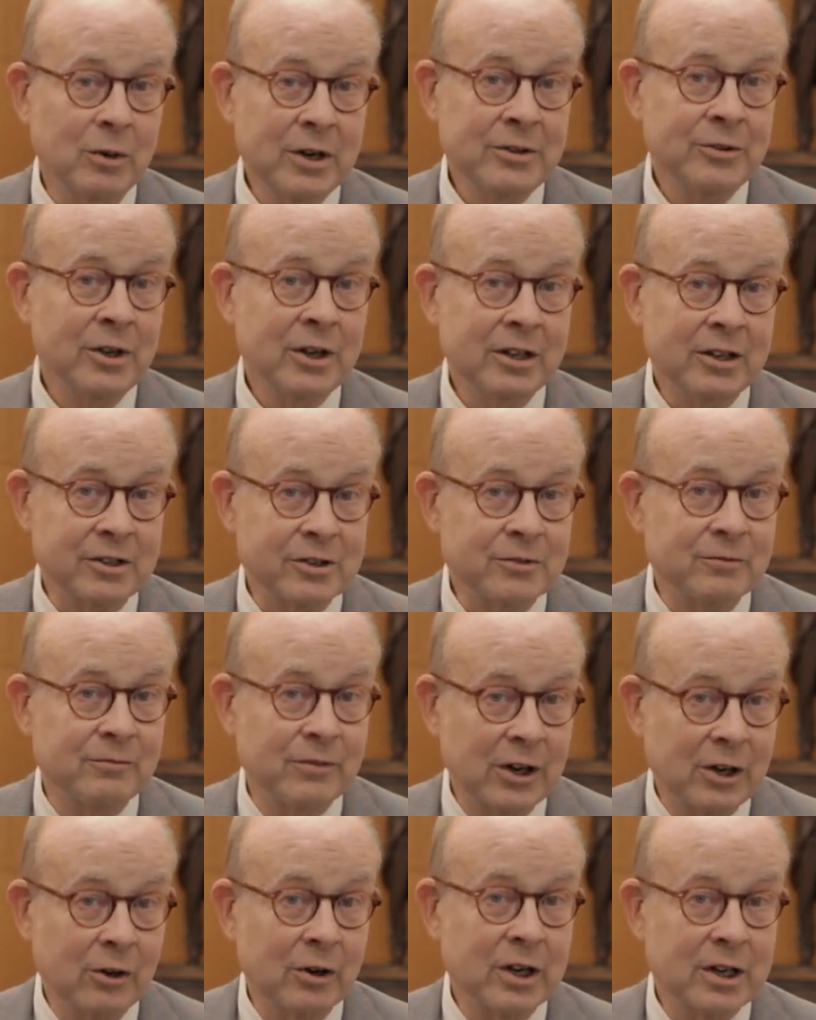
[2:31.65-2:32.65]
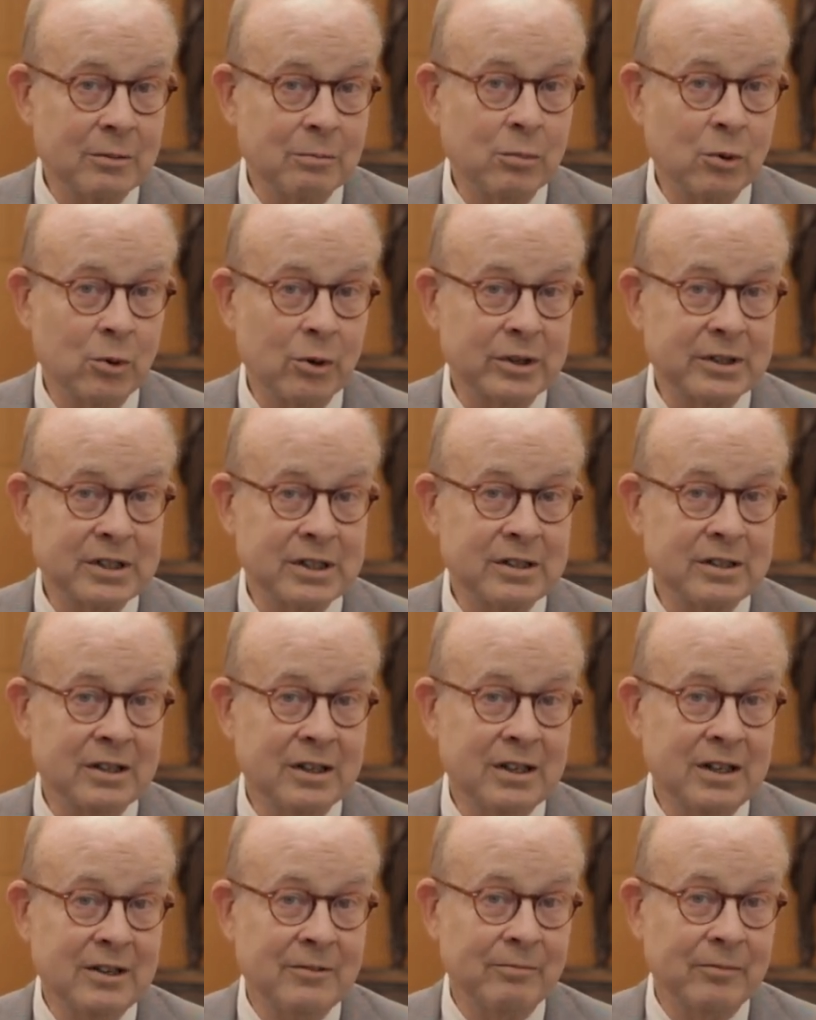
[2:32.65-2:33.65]
we think it's very important
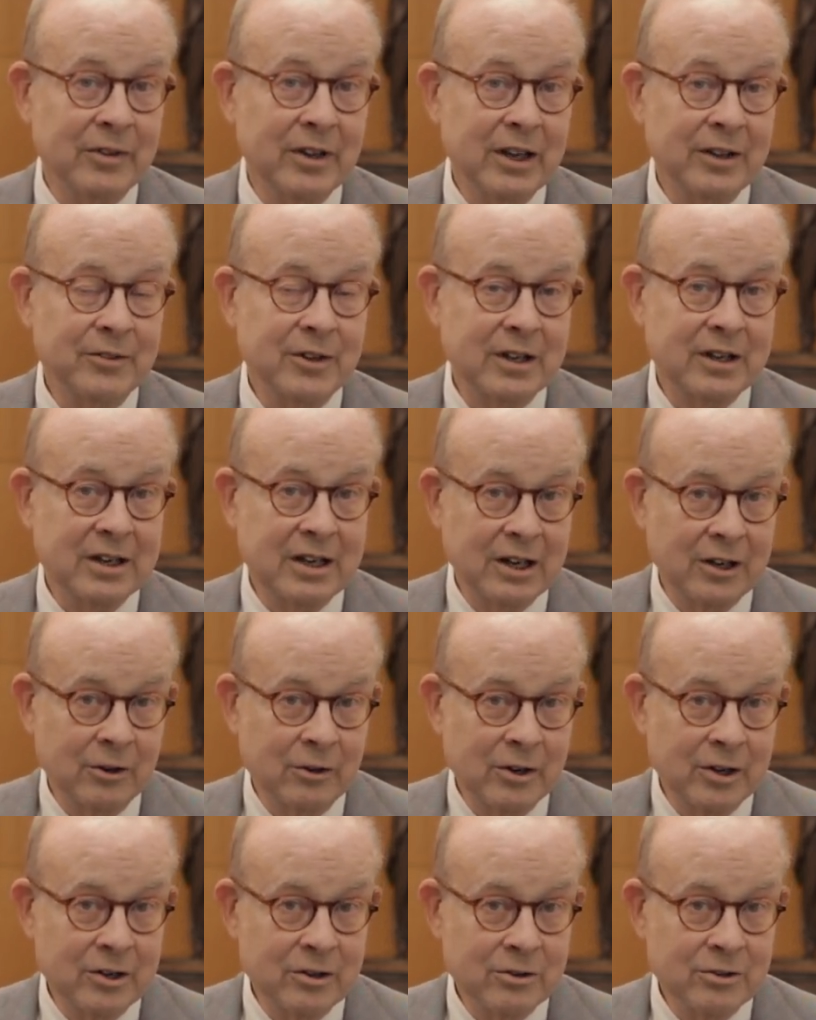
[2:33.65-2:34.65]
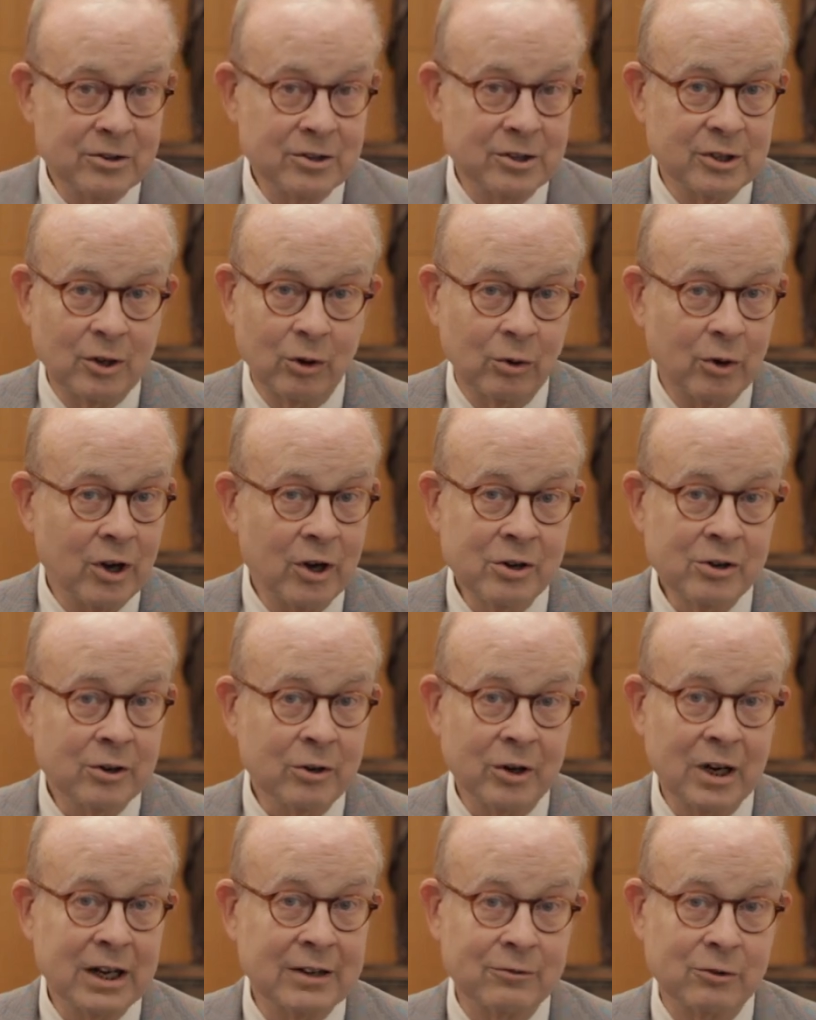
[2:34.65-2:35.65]
that the carriers no
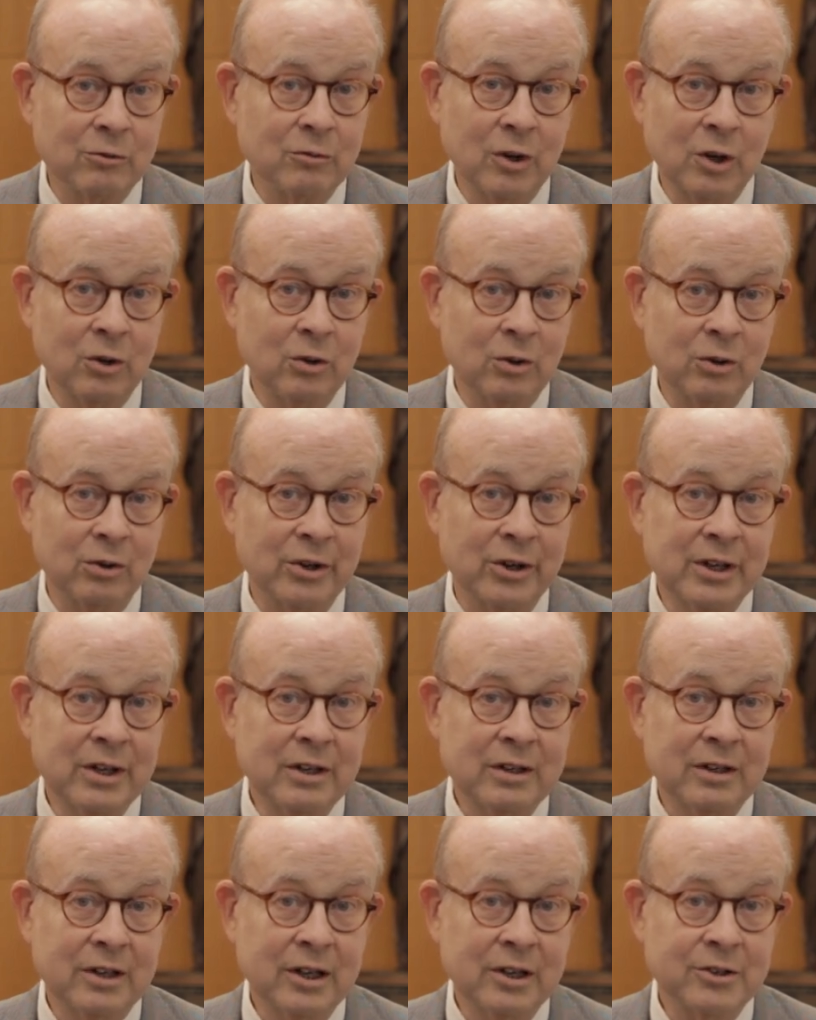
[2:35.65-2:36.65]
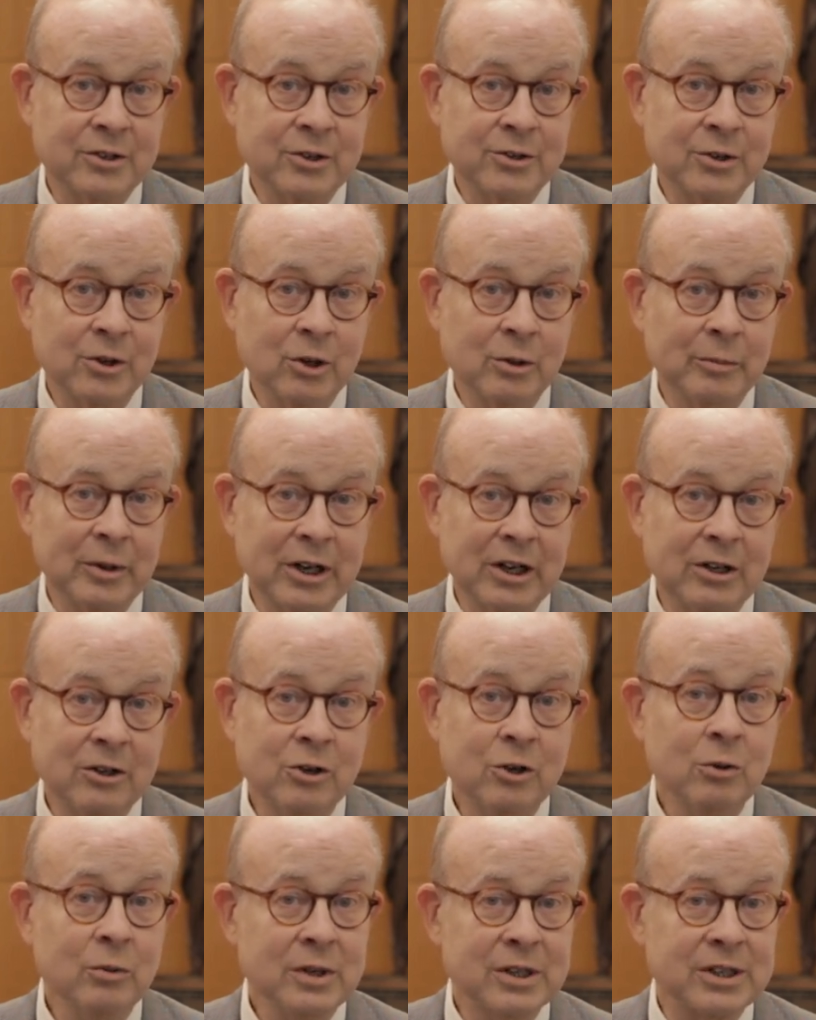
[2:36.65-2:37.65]
longer have a role in determining
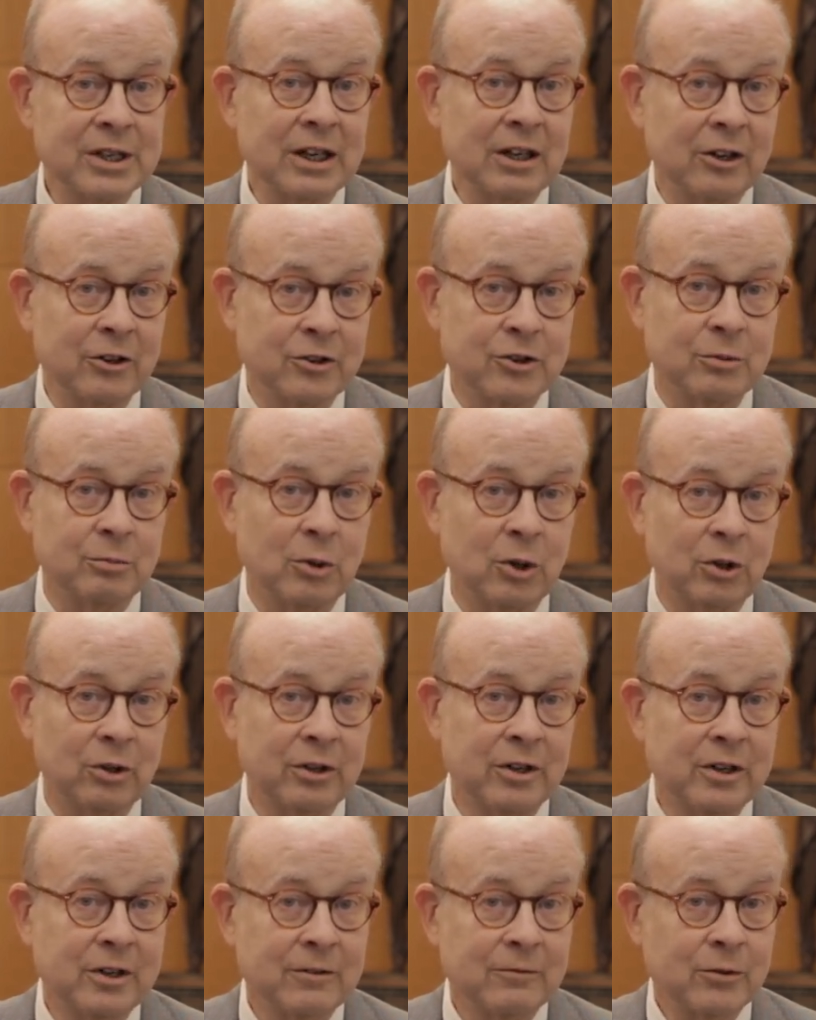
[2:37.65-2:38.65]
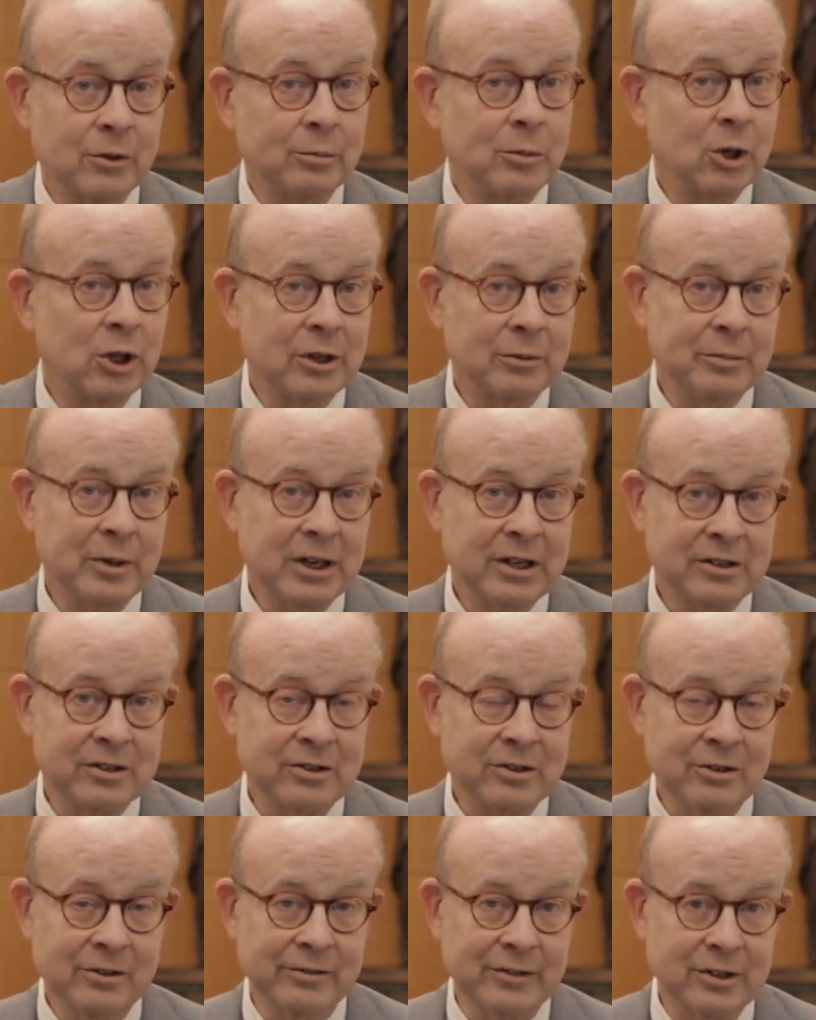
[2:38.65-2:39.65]
who is eligible for broadband
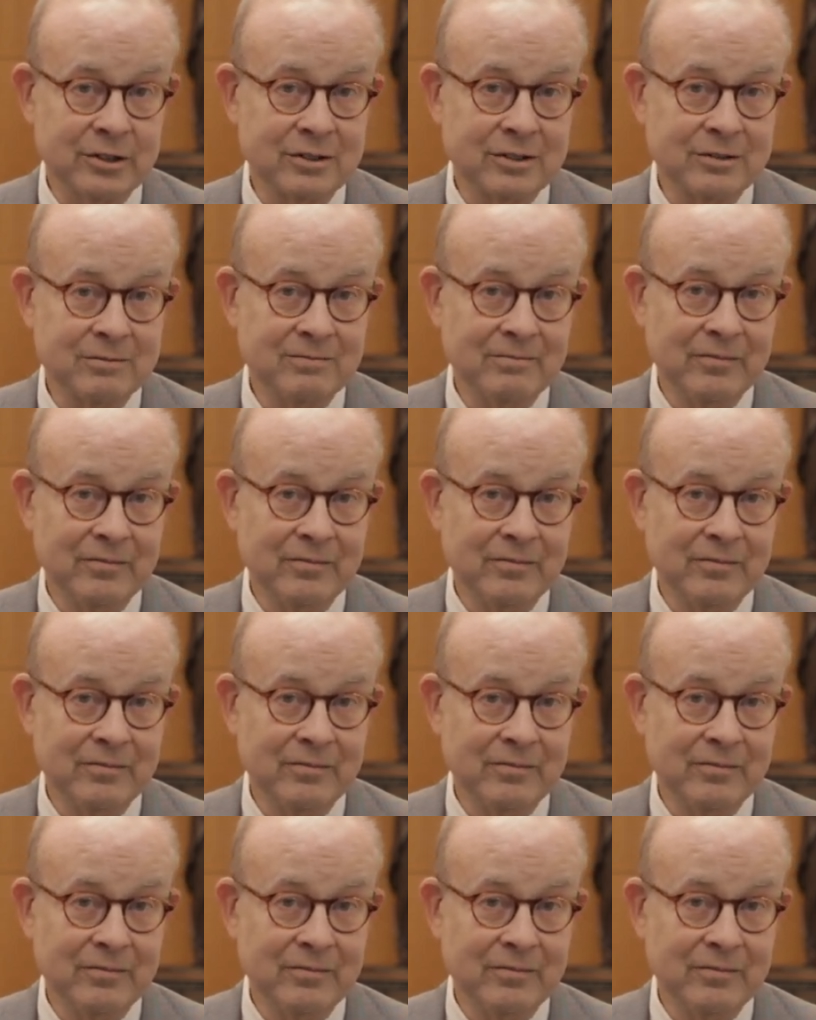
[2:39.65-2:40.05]
service.